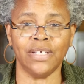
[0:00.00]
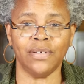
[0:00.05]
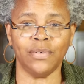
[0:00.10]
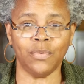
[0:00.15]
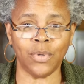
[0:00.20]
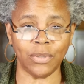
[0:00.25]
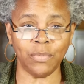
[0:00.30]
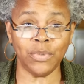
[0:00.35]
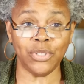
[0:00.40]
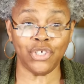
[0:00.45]

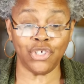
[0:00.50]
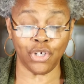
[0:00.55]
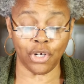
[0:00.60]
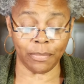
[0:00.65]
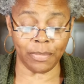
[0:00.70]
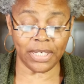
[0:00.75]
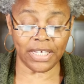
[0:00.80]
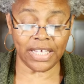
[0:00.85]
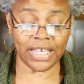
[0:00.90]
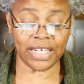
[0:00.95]
What was your
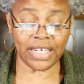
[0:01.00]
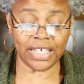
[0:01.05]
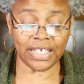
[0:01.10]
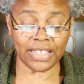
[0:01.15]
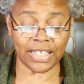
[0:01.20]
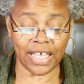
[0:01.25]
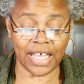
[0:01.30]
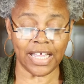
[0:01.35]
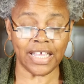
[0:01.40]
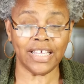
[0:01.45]

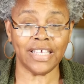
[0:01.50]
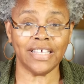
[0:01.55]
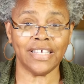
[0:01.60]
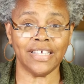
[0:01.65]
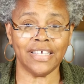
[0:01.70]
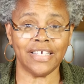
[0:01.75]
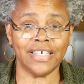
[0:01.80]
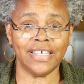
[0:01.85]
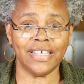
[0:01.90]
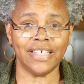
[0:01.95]
beginning like?
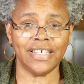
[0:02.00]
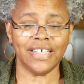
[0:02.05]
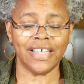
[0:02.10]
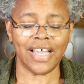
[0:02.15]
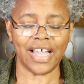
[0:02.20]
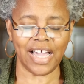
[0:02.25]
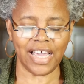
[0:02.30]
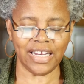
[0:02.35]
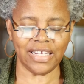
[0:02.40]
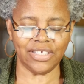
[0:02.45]

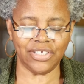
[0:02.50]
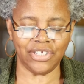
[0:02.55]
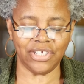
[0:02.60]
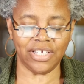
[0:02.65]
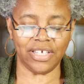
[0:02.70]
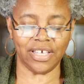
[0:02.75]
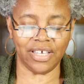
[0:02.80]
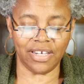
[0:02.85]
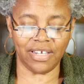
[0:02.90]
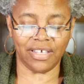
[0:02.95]
How did you
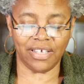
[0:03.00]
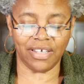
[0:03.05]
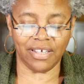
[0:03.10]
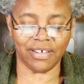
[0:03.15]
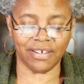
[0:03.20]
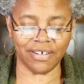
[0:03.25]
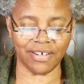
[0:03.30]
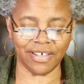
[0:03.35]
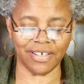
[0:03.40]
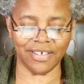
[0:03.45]
get
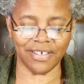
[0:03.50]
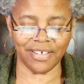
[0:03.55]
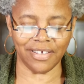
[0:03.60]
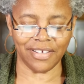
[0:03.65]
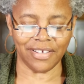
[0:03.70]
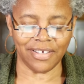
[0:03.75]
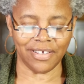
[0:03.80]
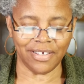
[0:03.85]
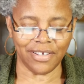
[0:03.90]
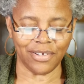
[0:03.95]
here?
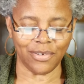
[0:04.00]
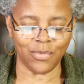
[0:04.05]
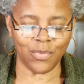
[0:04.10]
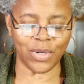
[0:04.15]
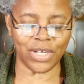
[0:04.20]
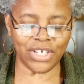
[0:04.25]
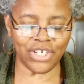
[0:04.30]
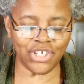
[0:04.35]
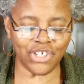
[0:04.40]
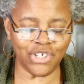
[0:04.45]

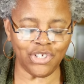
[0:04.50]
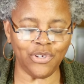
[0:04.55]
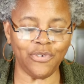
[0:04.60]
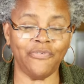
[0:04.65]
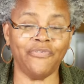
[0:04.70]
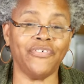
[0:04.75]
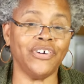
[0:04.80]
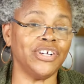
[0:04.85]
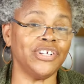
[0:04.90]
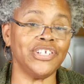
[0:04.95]
When did you
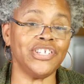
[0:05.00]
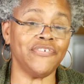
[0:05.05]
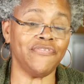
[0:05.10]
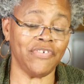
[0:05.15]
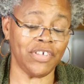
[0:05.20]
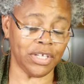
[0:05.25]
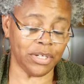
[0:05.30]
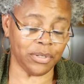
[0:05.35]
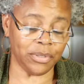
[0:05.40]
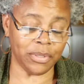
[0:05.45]
first
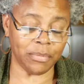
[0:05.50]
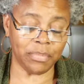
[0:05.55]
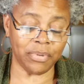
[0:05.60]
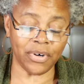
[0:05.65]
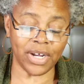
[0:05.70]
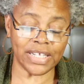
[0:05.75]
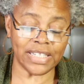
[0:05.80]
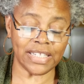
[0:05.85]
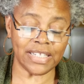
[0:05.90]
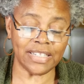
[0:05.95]
feel the
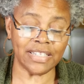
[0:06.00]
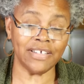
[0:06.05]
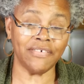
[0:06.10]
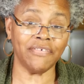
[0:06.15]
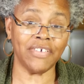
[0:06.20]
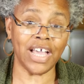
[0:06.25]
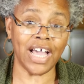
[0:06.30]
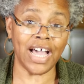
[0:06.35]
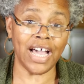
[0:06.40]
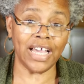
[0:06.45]
presence
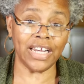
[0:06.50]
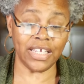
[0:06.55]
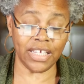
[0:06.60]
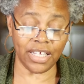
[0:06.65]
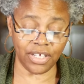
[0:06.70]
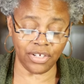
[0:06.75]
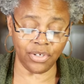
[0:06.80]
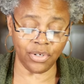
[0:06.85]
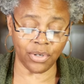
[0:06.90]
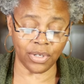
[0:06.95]
of God
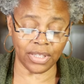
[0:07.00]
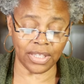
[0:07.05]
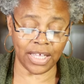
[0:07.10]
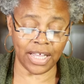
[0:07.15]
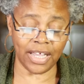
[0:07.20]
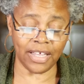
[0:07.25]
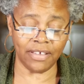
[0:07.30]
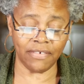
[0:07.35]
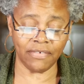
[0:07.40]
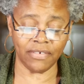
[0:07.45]
in your
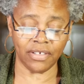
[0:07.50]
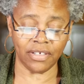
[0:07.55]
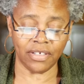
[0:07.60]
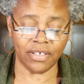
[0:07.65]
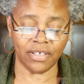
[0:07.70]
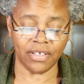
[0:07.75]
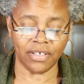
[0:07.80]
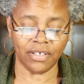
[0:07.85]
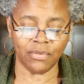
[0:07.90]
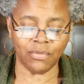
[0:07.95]
life?
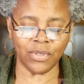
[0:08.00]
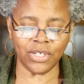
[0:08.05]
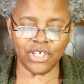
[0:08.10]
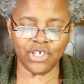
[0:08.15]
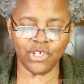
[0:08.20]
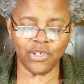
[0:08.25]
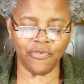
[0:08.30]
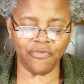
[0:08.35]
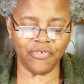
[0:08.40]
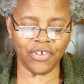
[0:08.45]
When
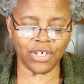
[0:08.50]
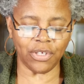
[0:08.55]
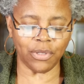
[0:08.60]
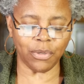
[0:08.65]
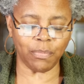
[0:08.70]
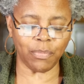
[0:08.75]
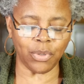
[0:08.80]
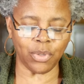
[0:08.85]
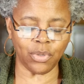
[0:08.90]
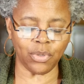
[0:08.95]
did you feel
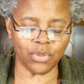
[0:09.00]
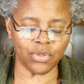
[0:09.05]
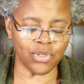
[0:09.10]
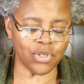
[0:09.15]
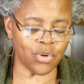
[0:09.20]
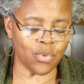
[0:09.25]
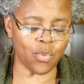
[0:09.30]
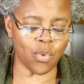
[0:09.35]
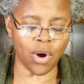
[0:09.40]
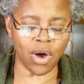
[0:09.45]
the pull
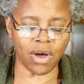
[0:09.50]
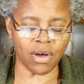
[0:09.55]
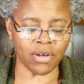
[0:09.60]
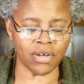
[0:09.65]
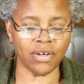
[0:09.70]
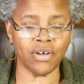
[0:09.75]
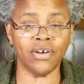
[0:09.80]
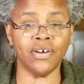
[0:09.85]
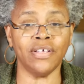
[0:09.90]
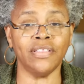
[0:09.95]
to
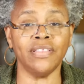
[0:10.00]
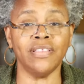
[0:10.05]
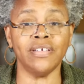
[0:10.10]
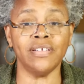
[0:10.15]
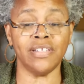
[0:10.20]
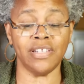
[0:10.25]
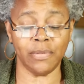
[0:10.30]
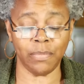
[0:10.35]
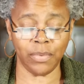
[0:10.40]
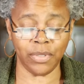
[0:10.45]
walk on
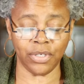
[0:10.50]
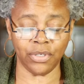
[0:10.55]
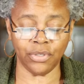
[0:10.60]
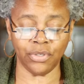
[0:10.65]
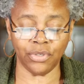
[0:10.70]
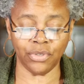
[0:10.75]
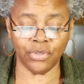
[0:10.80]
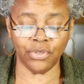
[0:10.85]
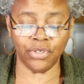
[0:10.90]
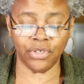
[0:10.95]
this
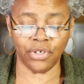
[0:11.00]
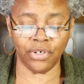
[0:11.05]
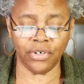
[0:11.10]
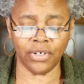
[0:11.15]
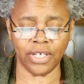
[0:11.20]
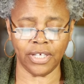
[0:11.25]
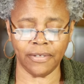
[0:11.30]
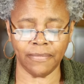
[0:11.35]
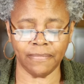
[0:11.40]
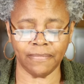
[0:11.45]
spiritual
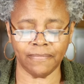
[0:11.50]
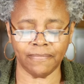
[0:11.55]
journey?